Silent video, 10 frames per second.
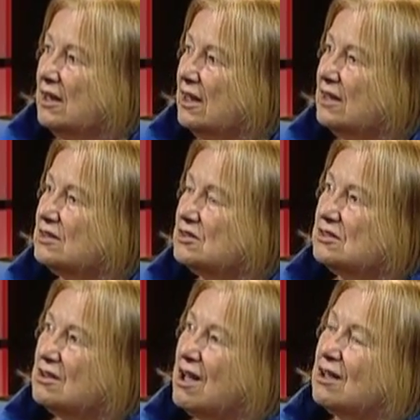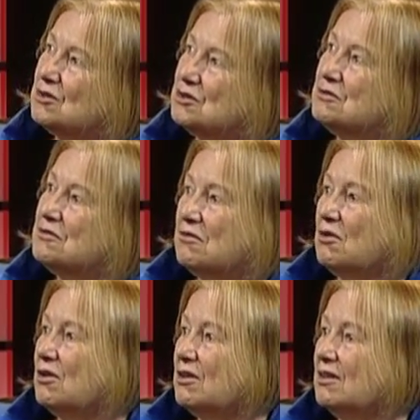and not to
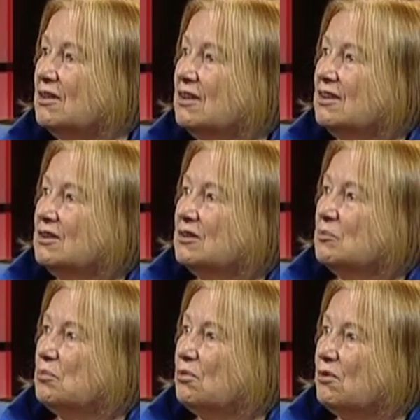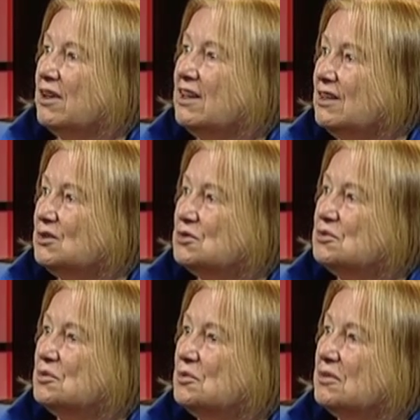fall prey
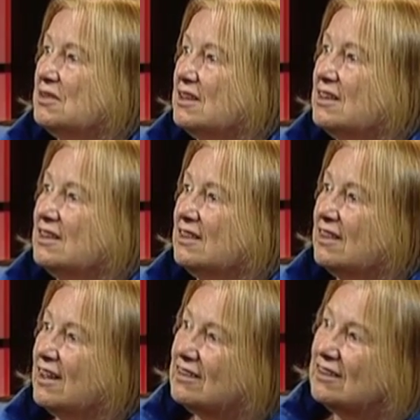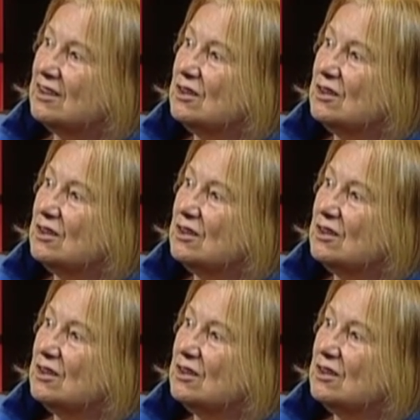to thinking that